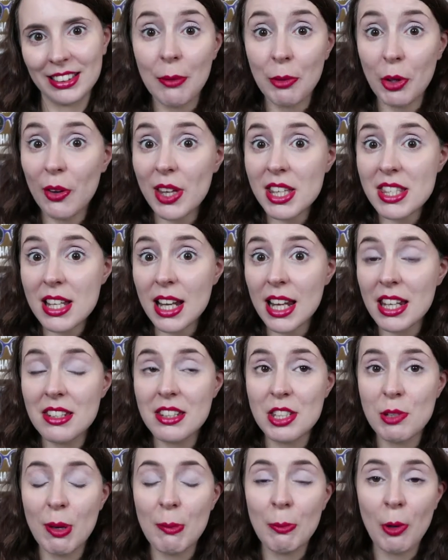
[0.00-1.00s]
I'm going to
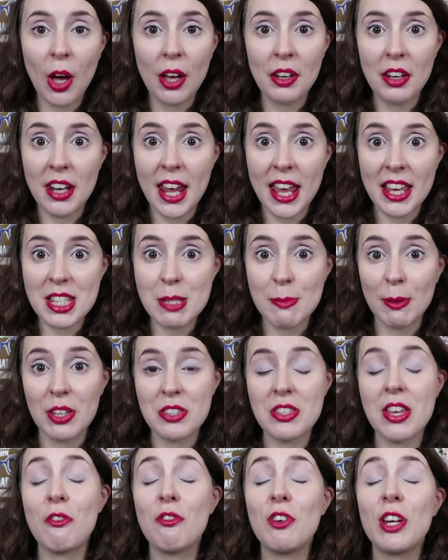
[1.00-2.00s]
lend it to my partner next
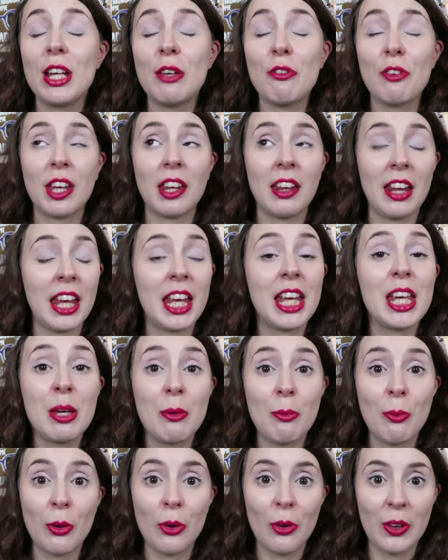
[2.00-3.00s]
because I really think that
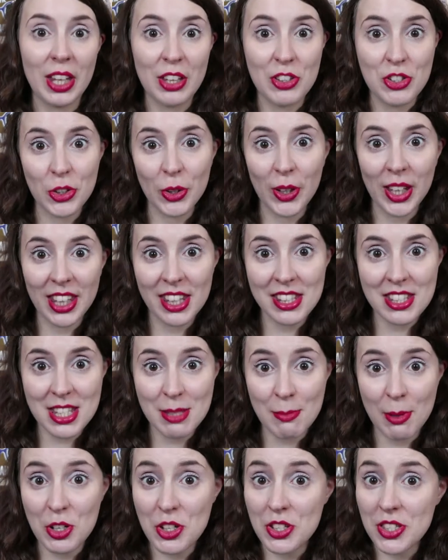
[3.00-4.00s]
he will enjoy it
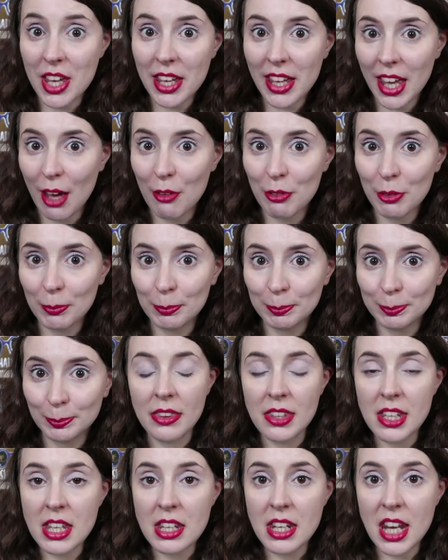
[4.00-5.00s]
as much as I have.
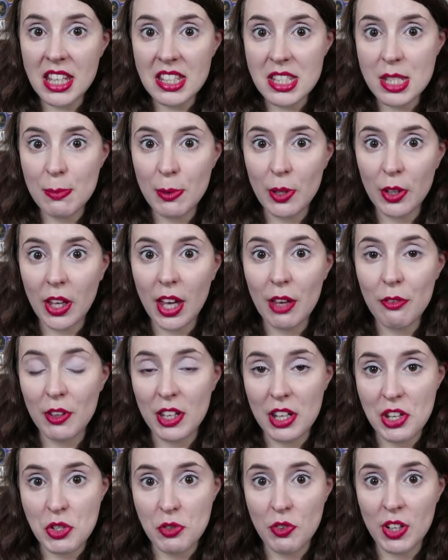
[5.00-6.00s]
The next book I
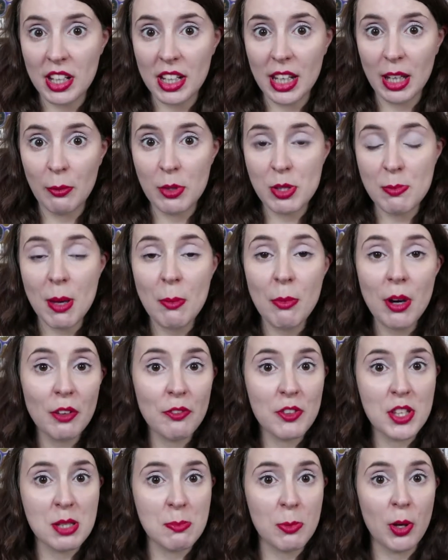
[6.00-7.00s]
finished reading was my
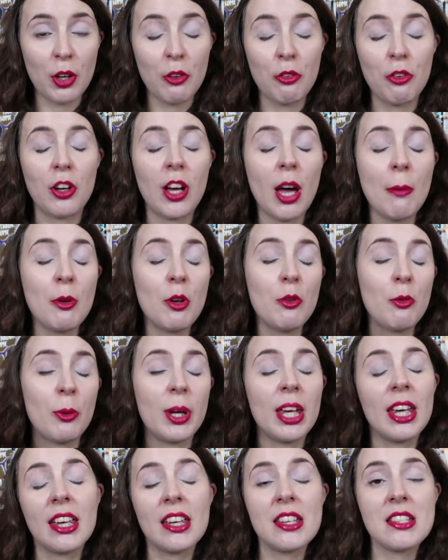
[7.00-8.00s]
breakfast book for a couple of
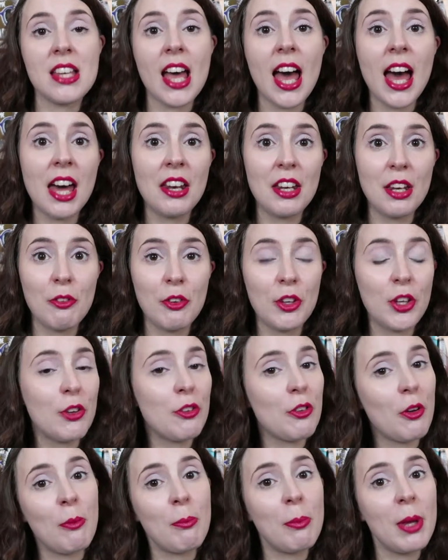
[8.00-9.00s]
weeks, and if
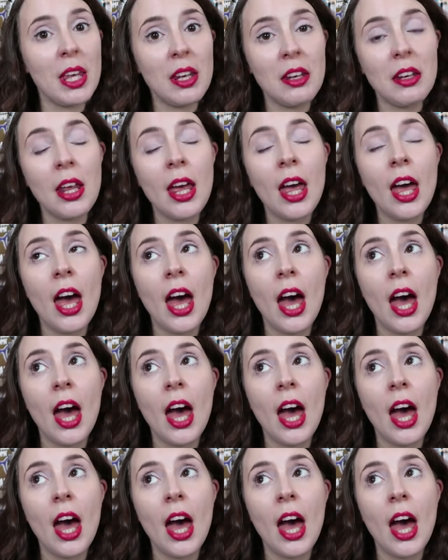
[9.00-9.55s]
you've been